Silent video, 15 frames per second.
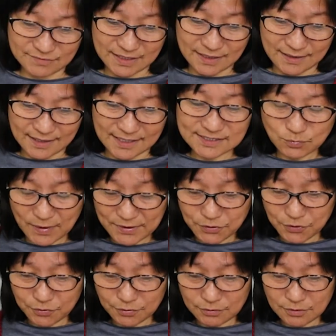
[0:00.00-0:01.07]
It's when
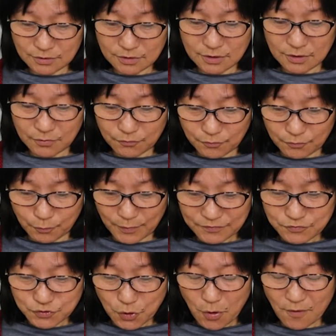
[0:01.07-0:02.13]
you
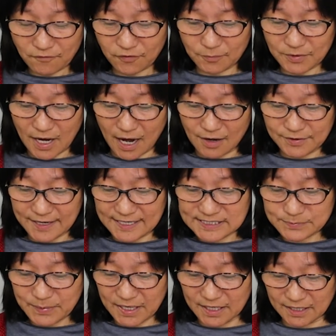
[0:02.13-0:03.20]
withdraw from the
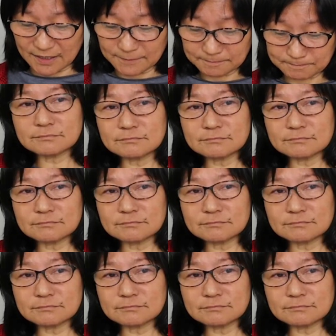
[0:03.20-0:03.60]
RDSP,